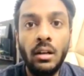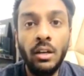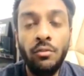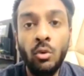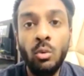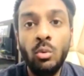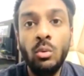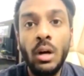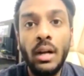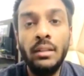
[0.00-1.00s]
if you
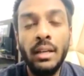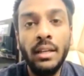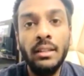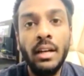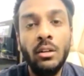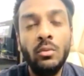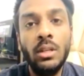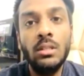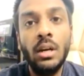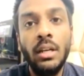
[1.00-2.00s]
are thinking that you
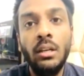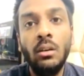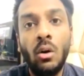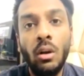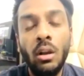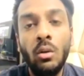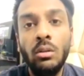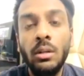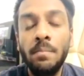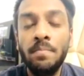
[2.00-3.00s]
will study all
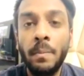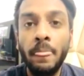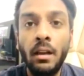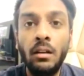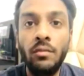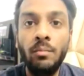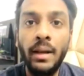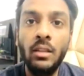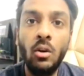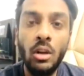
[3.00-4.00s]
along
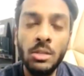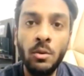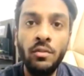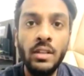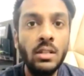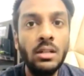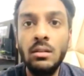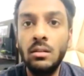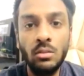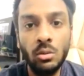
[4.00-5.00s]
by the college
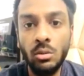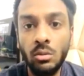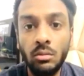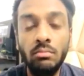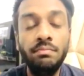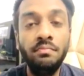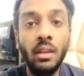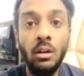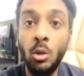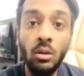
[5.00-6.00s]
professors, so
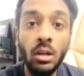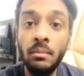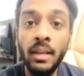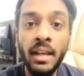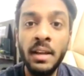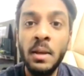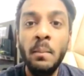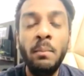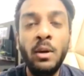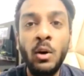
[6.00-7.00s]
don't come there,
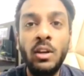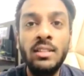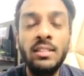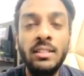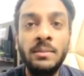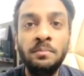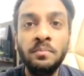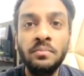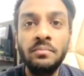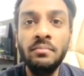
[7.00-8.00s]
because
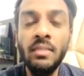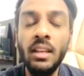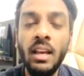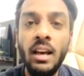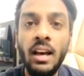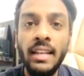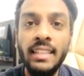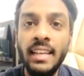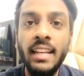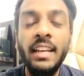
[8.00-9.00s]
I
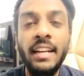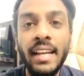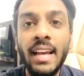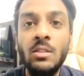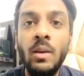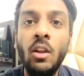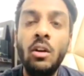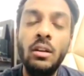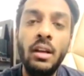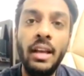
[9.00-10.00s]
think in India as well or
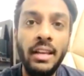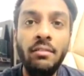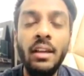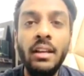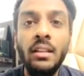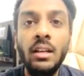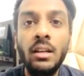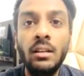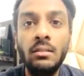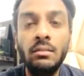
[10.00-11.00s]
anywhere in the
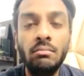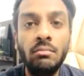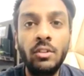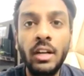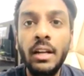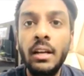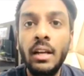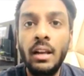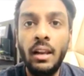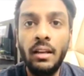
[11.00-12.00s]
world,
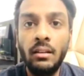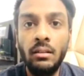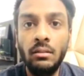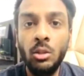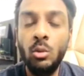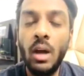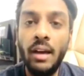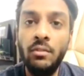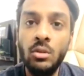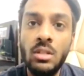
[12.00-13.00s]
like you
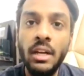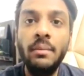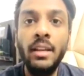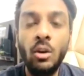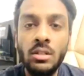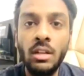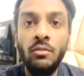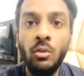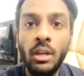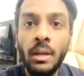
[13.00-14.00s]
have to study by
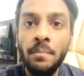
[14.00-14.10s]
yourself only.